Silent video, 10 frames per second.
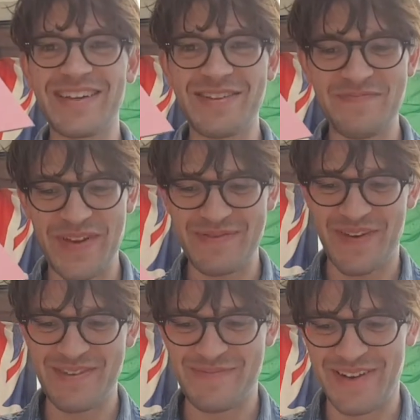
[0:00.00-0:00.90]
some pink
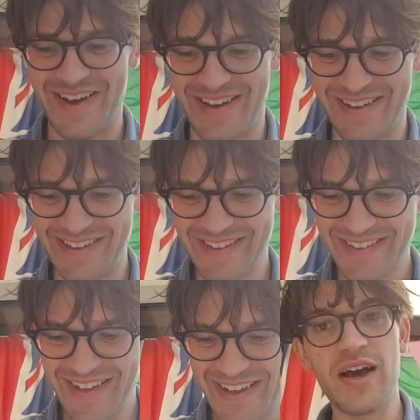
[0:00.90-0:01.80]
paper.
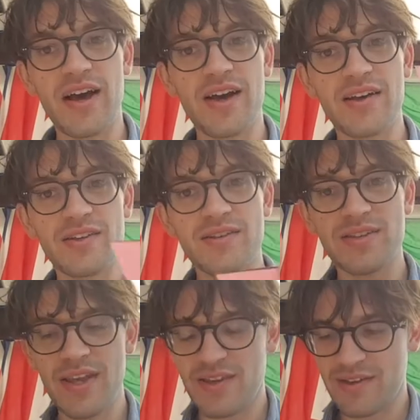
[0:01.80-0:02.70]

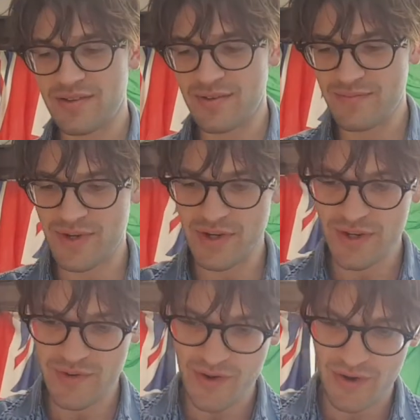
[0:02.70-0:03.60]
Stick some
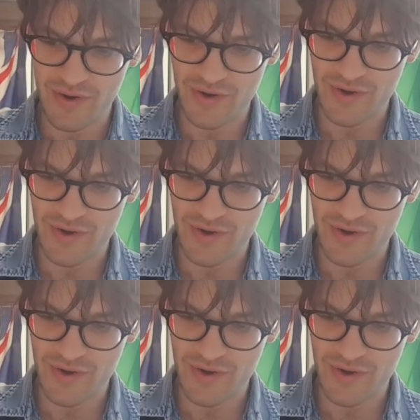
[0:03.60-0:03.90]
glue on